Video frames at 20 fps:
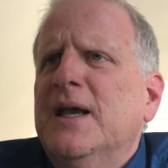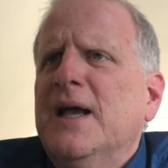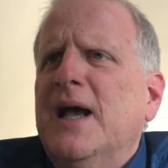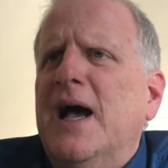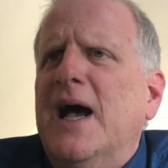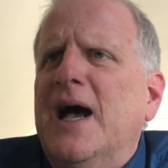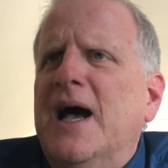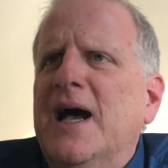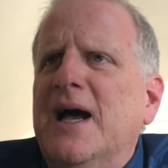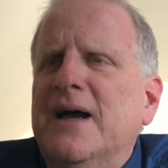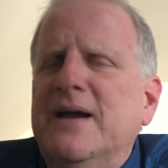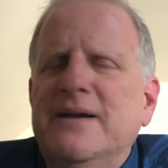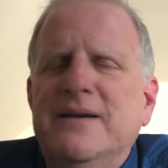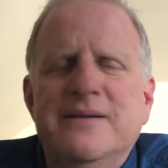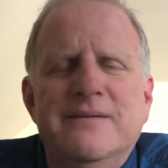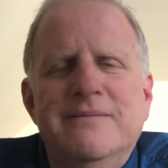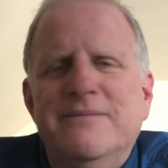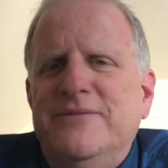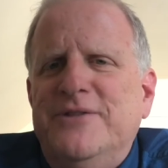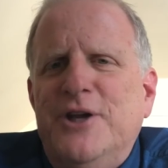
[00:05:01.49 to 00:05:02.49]

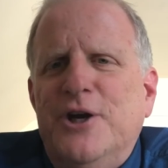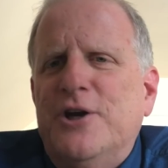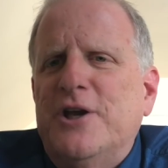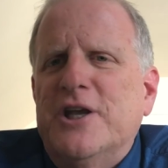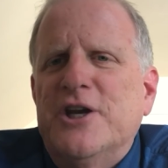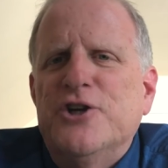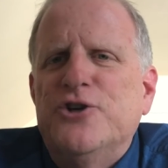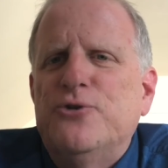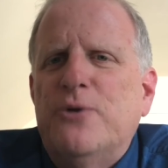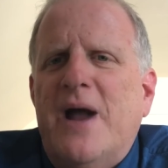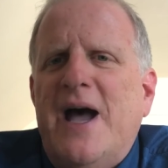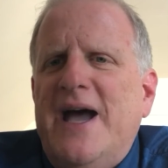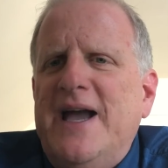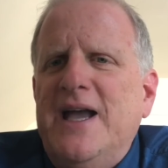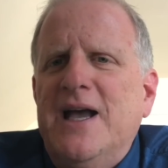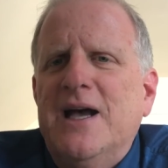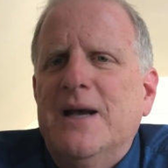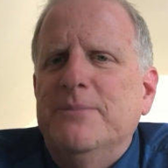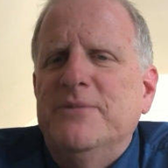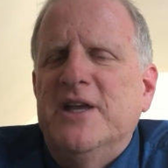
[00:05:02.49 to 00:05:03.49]
they're going to dry
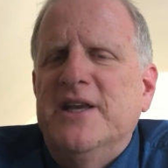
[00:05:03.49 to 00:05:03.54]
up the